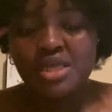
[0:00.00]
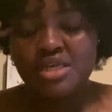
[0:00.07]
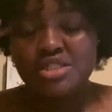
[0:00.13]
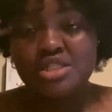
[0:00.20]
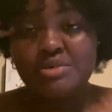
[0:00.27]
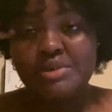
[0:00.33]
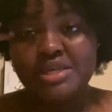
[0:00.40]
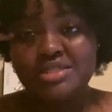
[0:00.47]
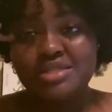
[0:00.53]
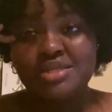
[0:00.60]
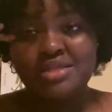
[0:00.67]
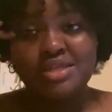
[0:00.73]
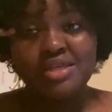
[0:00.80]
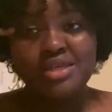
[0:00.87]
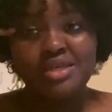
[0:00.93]
and she
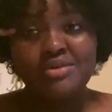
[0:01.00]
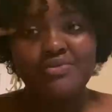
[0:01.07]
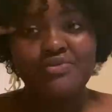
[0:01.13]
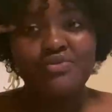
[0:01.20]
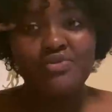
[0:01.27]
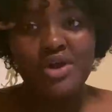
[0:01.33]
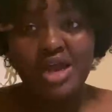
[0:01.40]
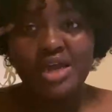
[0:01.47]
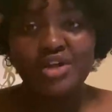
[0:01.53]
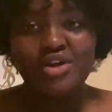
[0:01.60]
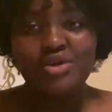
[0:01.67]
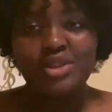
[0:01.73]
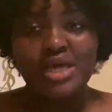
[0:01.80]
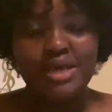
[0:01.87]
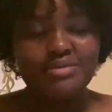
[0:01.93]
basically fried
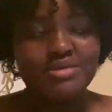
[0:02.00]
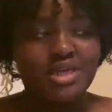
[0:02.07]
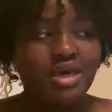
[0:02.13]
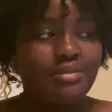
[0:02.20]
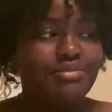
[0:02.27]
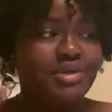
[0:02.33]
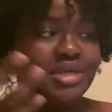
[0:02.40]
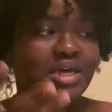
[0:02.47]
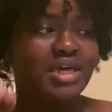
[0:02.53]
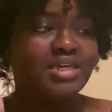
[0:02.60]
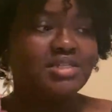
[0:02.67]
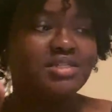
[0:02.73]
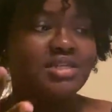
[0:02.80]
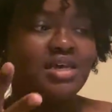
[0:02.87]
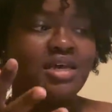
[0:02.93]
her laptop
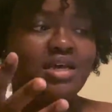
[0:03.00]
because